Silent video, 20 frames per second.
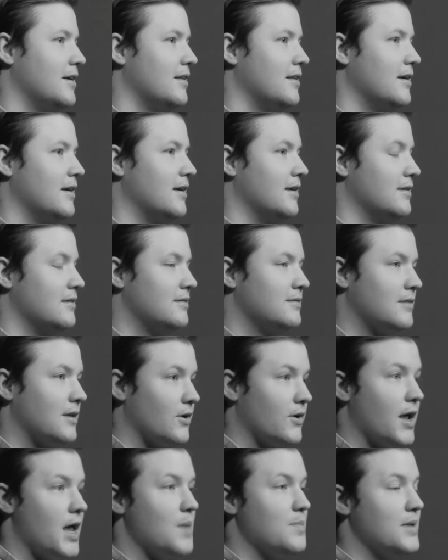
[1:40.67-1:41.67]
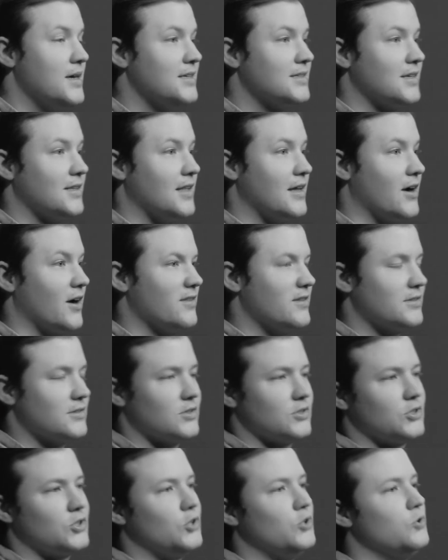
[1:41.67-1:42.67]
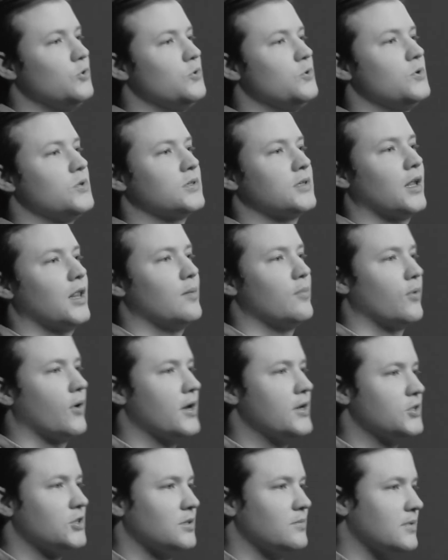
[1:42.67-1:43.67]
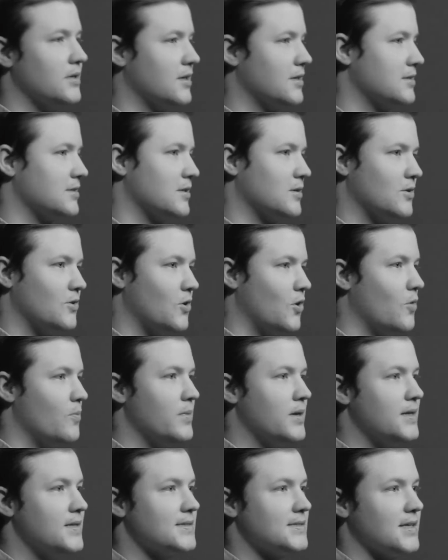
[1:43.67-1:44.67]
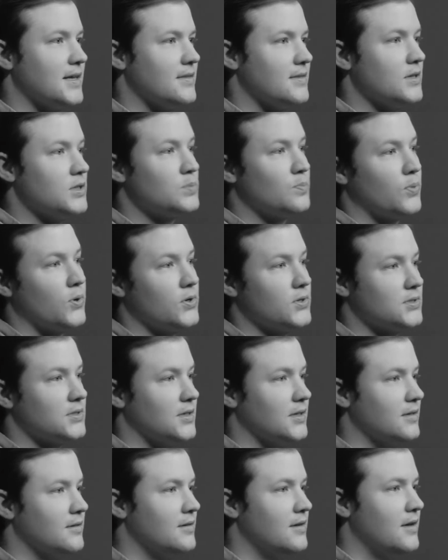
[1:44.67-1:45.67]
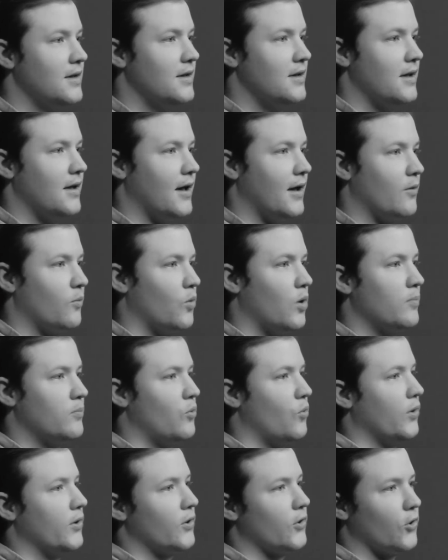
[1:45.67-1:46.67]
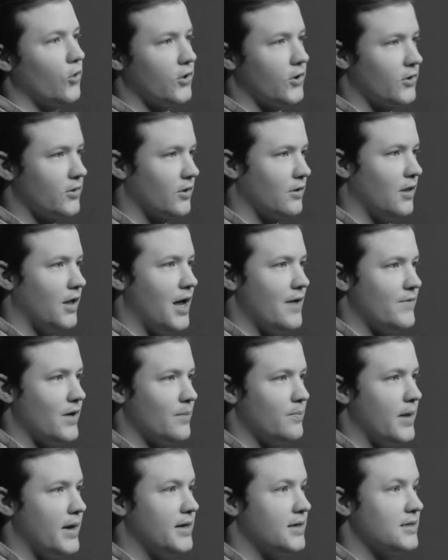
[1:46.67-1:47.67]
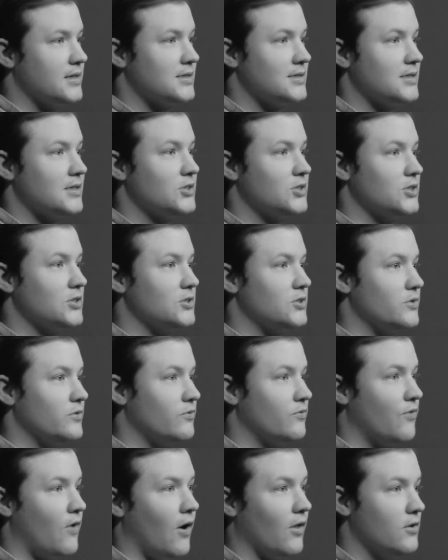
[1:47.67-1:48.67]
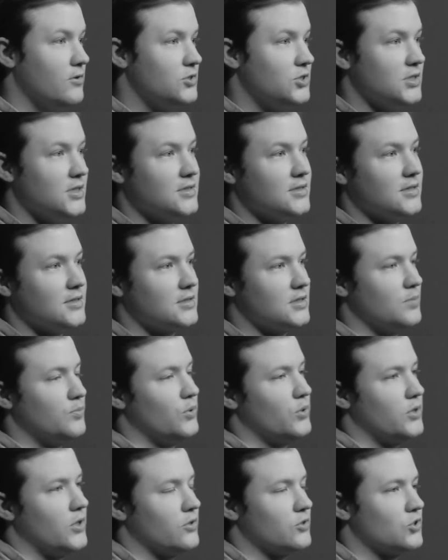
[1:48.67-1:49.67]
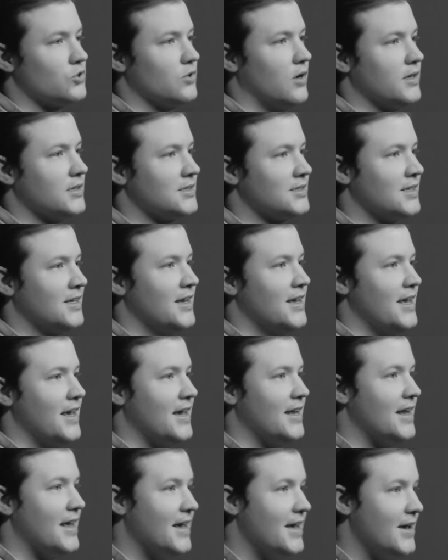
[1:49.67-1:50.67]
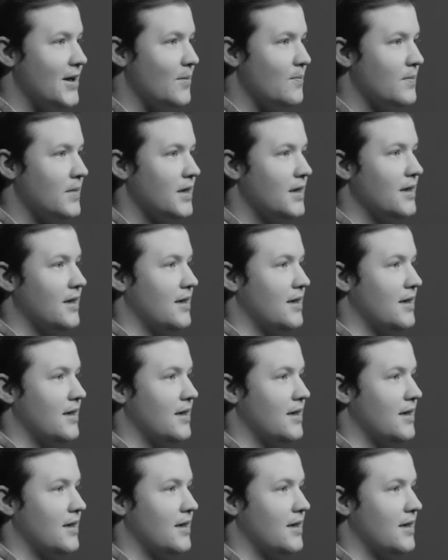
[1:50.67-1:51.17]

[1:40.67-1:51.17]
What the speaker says: And then their name is in there. And there's this huge celebration because, you know, it means that this person at one point earlier in their life had made a decision to follow Jesus, to put their trust in him.